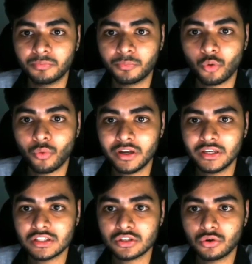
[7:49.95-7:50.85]
provide
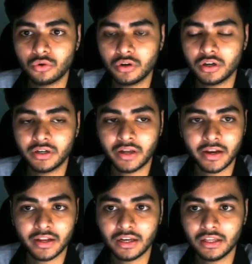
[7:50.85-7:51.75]
this code
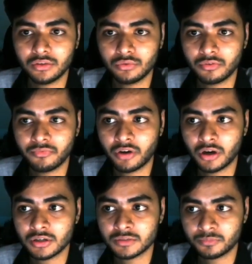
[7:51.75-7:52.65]
directly to
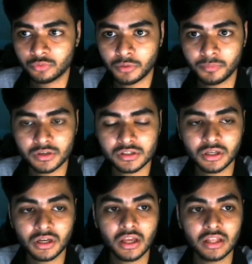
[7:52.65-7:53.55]
the person.